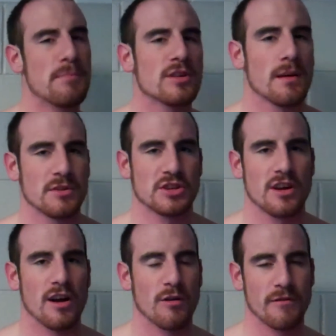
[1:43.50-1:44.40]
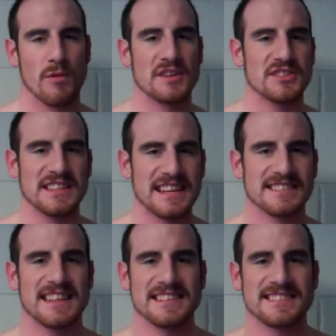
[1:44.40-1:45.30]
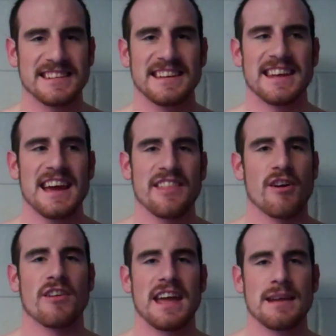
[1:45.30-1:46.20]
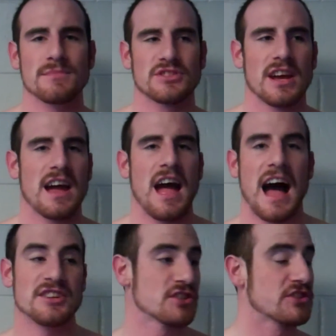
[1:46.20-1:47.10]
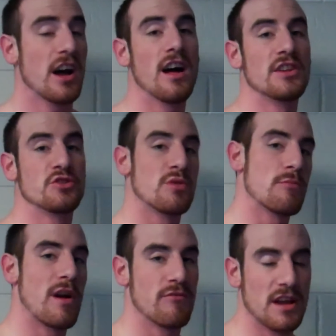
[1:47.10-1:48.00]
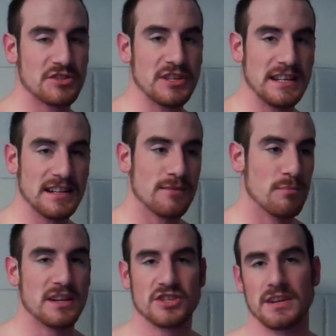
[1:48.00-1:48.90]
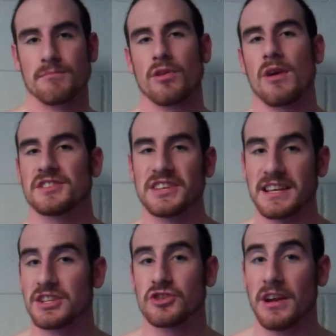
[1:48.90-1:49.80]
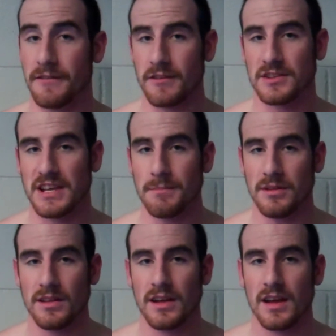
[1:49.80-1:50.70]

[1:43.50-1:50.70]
come to Chicago for wrestling. They see it. There are names. I just saw Dreamwave Wrestling mentioned in Pro Wrestling Illustrated, for example.